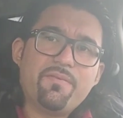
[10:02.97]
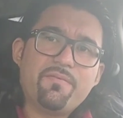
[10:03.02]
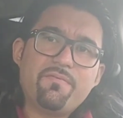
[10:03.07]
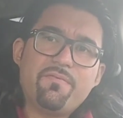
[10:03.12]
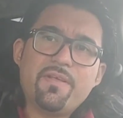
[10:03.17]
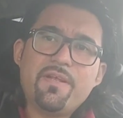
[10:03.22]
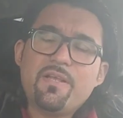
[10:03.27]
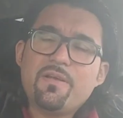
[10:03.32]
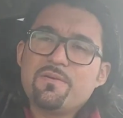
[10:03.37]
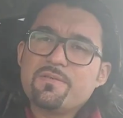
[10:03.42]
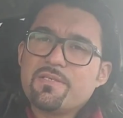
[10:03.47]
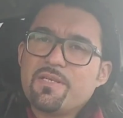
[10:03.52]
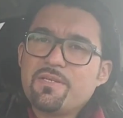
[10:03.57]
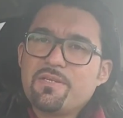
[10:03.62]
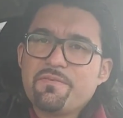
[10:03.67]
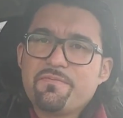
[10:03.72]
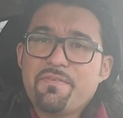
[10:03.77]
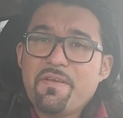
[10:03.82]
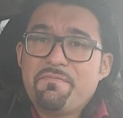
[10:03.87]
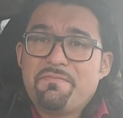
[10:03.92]
videos
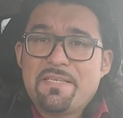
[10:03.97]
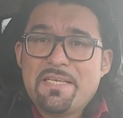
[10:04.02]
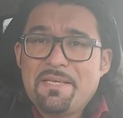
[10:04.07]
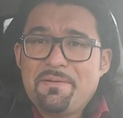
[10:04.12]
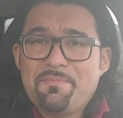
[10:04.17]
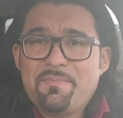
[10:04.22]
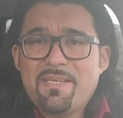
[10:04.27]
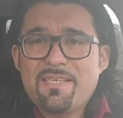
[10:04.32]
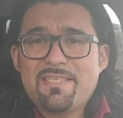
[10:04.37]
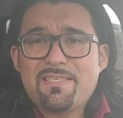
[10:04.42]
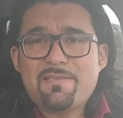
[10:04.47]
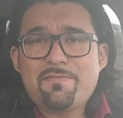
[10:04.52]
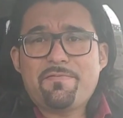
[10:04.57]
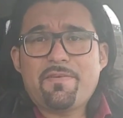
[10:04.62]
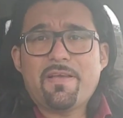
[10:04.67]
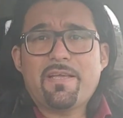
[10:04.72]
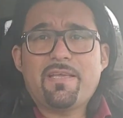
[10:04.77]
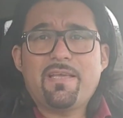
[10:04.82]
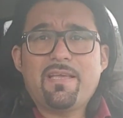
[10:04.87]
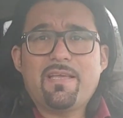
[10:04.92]
under 15 minutes
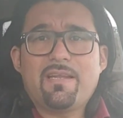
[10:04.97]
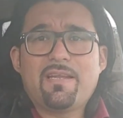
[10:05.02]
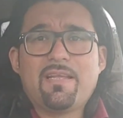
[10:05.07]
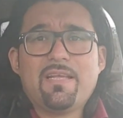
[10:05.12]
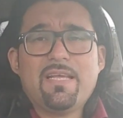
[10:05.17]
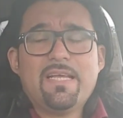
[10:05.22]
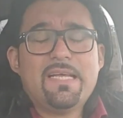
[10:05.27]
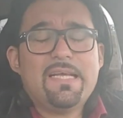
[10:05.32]
if I can.